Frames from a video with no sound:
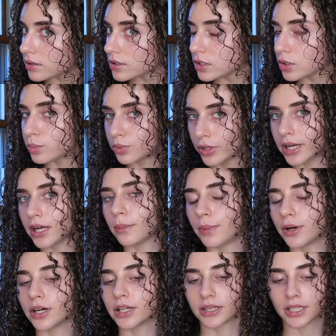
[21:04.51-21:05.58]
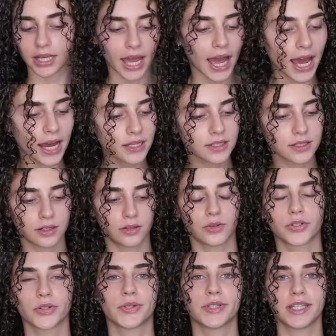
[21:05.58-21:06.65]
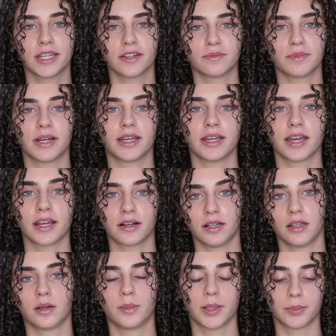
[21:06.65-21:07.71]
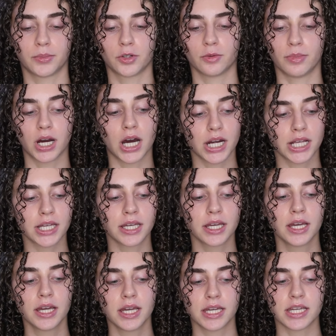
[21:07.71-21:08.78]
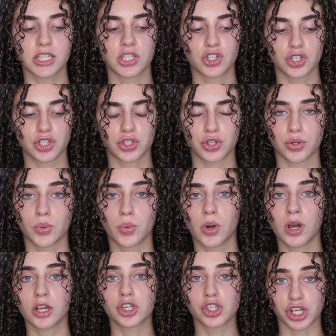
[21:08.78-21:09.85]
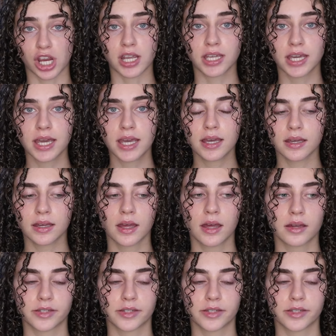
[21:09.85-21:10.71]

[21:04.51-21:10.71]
to break apart the cast and also to give my hair a little bit more body is just to shake it.